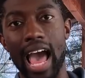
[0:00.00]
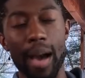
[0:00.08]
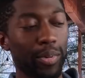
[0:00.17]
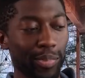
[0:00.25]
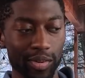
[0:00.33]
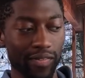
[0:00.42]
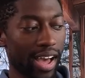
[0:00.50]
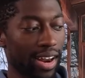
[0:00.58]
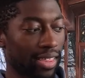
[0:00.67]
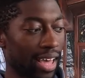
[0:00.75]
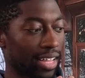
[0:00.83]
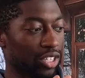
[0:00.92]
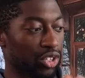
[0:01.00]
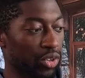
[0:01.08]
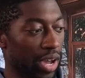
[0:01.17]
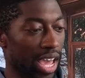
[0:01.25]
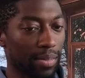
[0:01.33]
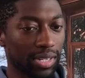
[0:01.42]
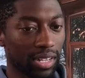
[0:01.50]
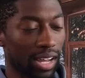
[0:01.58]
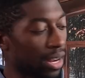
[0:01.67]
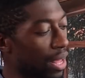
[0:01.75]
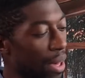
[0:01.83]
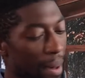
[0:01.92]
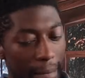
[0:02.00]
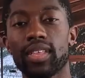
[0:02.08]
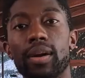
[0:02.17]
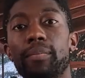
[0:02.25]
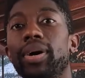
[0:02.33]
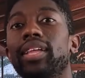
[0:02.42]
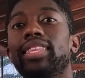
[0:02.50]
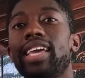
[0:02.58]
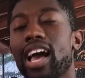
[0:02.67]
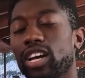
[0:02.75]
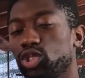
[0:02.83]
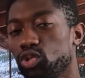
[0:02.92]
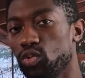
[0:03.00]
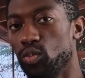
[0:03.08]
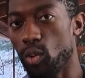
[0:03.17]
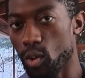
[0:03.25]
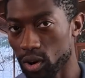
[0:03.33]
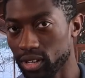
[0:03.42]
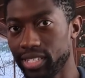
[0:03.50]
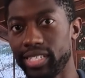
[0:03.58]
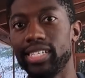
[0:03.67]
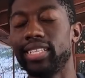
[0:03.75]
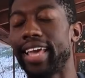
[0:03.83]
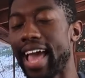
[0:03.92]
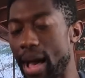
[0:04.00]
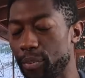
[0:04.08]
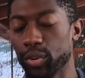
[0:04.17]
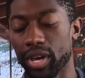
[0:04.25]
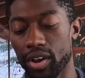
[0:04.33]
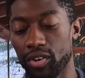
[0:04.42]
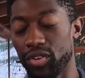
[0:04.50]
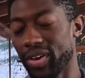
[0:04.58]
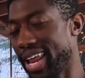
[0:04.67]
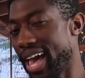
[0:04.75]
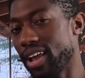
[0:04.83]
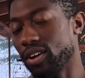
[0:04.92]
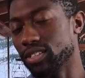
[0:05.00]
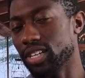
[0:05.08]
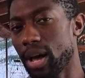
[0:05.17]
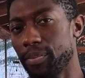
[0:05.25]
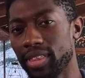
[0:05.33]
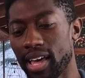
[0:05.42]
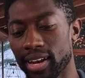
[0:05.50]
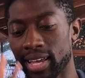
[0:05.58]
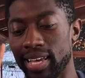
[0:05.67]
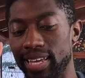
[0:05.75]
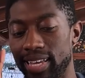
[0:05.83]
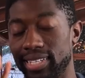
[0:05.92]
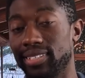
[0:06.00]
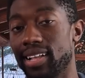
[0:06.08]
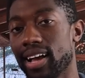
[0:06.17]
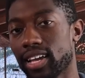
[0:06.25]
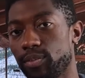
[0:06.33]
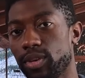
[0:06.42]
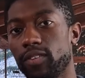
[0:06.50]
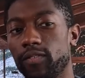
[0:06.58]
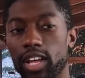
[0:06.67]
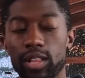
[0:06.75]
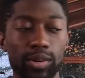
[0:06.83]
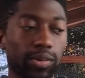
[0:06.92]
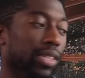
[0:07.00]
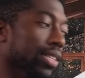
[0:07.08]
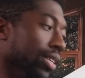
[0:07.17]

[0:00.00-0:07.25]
Apple provided that to Amazon, but the actual warranty and the Apple Care you can add on top of that is not going to be available with